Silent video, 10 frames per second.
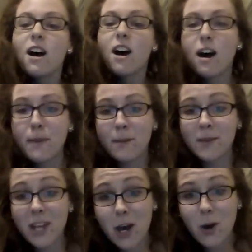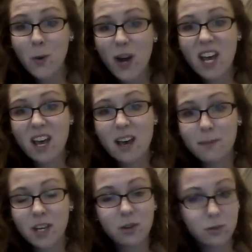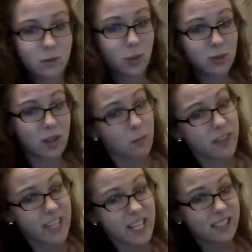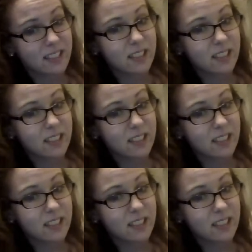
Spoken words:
I'm gonna go do something with this.